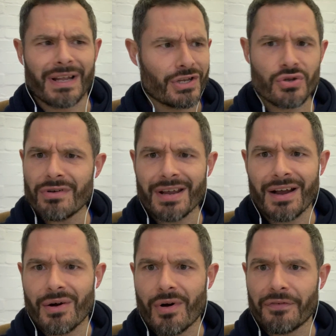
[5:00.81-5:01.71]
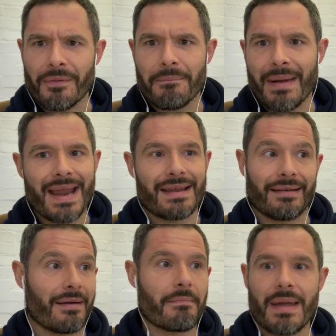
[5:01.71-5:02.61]
that you can go off and
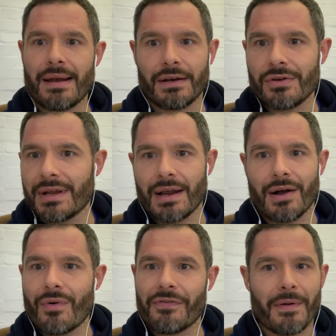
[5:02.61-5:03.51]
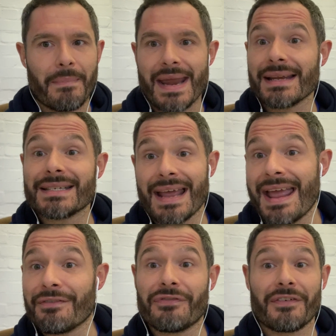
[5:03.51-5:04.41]
make a million, you can go off and make
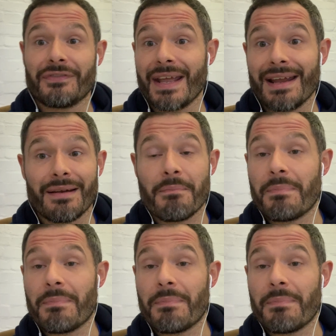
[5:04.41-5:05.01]
10, 15, a